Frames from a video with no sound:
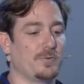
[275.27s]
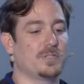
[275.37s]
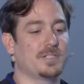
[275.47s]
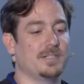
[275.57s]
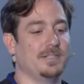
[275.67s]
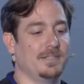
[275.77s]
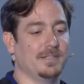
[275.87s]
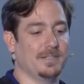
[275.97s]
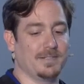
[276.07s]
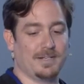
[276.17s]
Of course I
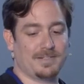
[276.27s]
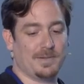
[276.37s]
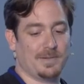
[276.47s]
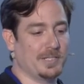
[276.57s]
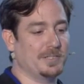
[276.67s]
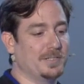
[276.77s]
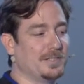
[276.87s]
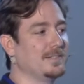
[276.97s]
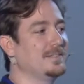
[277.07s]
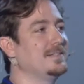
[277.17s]
need uh, some
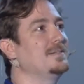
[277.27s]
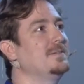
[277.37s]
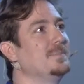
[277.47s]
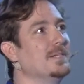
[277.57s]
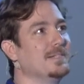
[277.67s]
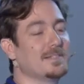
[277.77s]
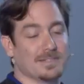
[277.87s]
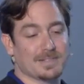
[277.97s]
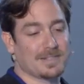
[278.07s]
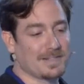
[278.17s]
other system
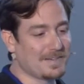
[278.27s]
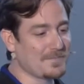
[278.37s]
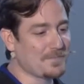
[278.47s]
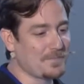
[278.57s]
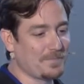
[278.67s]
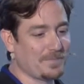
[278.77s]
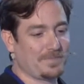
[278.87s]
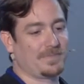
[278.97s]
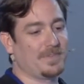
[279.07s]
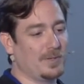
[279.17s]
dependencies.
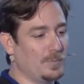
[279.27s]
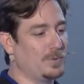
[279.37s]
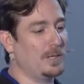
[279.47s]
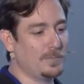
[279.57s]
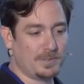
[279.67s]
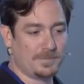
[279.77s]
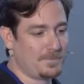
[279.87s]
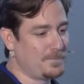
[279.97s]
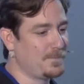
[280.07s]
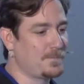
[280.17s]
No
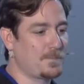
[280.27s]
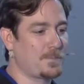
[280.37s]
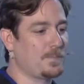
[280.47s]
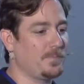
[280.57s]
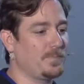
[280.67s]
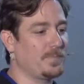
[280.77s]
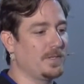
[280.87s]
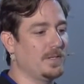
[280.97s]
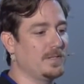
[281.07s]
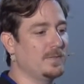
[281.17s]
problem,
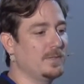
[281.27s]
let's